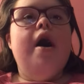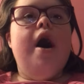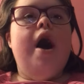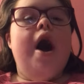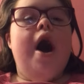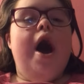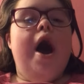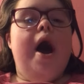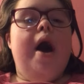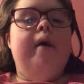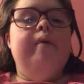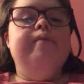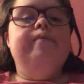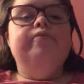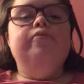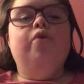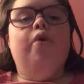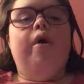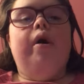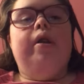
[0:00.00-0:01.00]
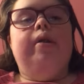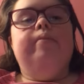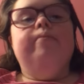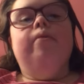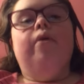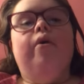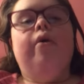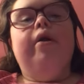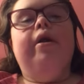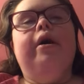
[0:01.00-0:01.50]
Not in the
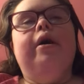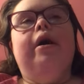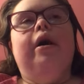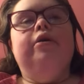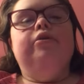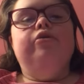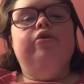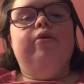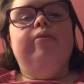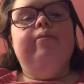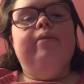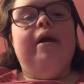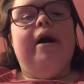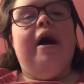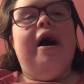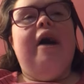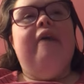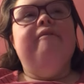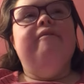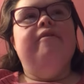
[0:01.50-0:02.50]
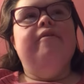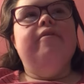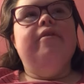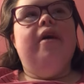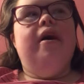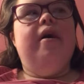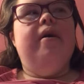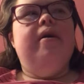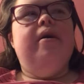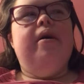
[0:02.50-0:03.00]
morning, I normally have
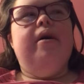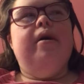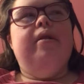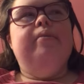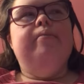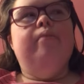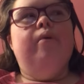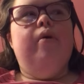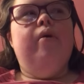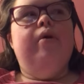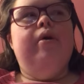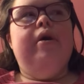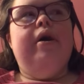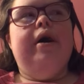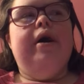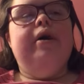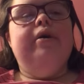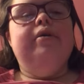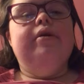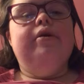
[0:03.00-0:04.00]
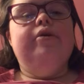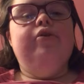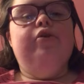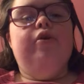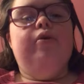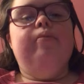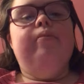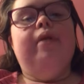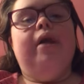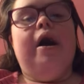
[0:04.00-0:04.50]
that in the morning, and
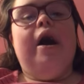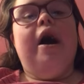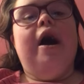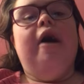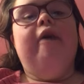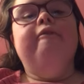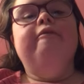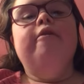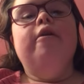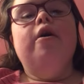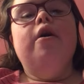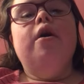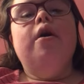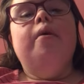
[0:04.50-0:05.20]
you normally have